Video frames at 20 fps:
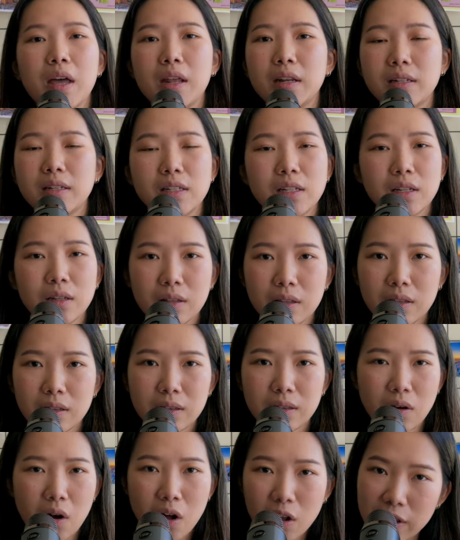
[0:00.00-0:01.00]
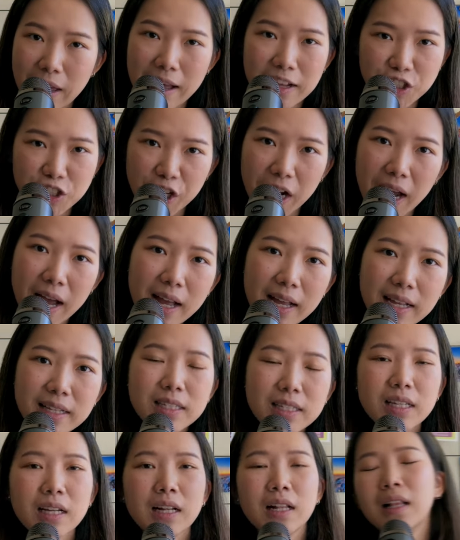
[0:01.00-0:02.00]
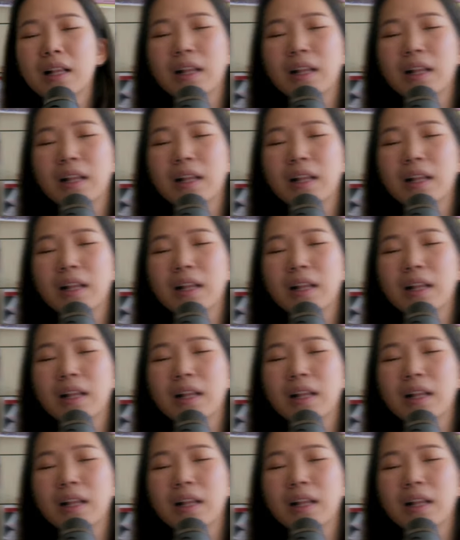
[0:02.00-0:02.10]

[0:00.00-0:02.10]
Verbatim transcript: and all that jazz.